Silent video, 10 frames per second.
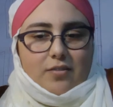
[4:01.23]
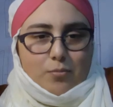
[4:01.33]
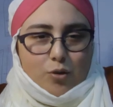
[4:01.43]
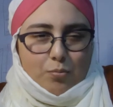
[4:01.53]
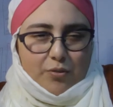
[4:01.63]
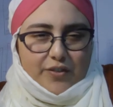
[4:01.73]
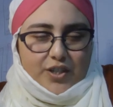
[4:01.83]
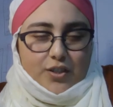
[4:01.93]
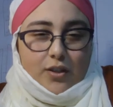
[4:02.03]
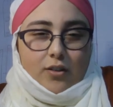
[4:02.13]
a more
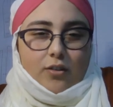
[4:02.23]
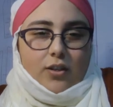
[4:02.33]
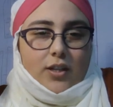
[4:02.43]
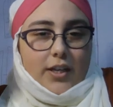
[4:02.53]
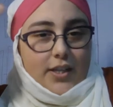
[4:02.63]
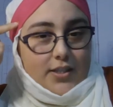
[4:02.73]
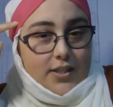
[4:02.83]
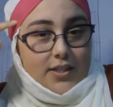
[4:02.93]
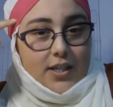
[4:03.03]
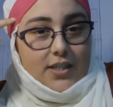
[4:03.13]
professional look, like a
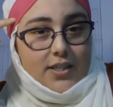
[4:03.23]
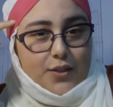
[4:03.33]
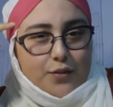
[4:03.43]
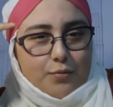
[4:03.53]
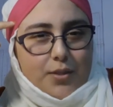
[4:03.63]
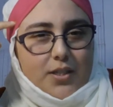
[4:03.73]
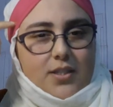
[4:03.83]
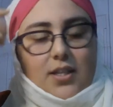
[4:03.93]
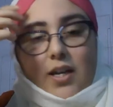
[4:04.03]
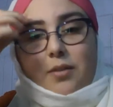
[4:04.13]
zigzag stitch from the
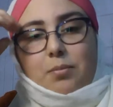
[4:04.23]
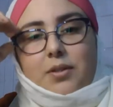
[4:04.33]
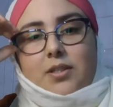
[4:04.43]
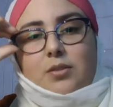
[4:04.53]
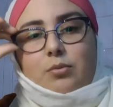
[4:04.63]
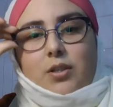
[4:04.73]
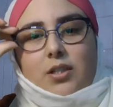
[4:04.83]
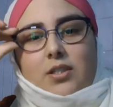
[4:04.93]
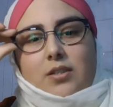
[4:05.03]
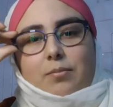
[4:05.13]
inside, but this one
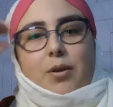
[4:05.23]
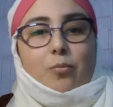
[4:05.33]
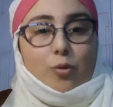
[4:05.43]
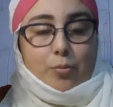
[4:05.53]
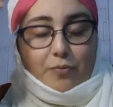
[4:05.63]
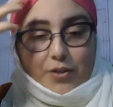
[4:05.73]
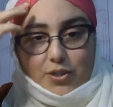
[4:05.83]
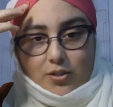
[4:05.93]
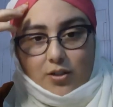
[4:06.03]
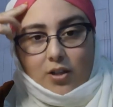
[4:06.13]
is a bit more
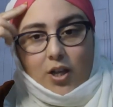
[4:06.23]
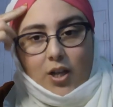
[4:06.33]
professional.